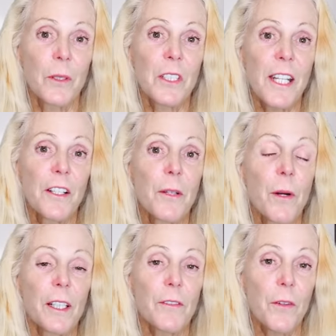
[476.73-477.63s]
which stayed on the
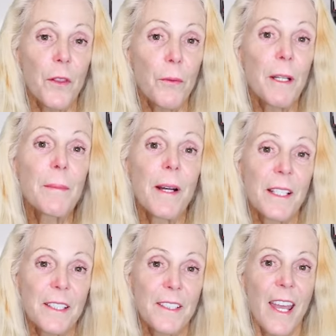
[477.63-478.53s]
market for 3
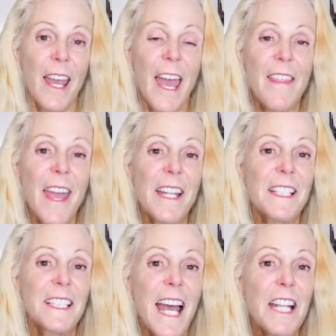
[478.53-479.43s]
months. And they had to
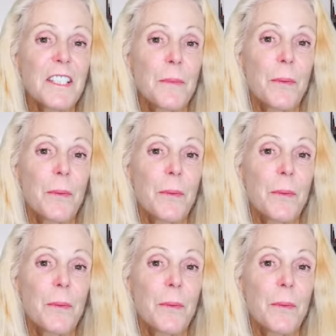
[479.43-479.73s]
slash the